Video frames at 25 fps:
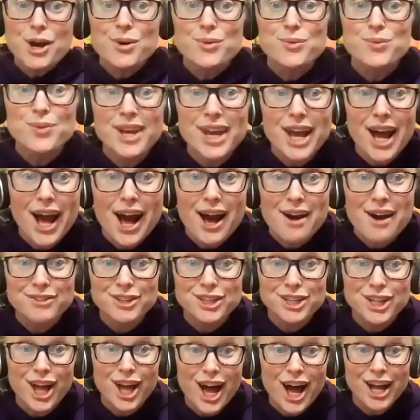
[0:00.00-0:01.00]
we have
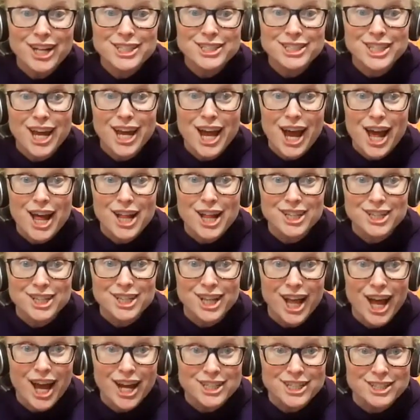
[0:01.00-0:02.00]
lots and
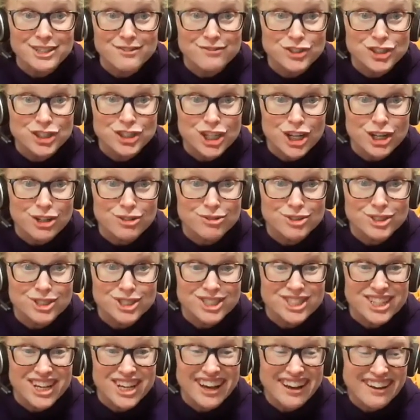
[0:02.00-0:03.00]
lots of
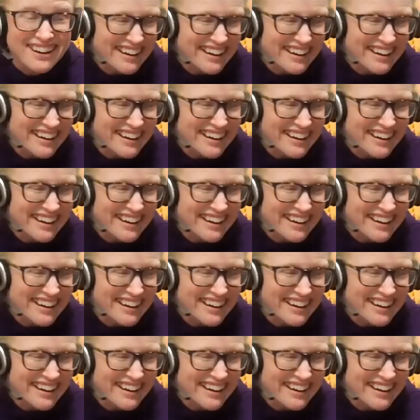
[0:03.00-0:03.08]
juice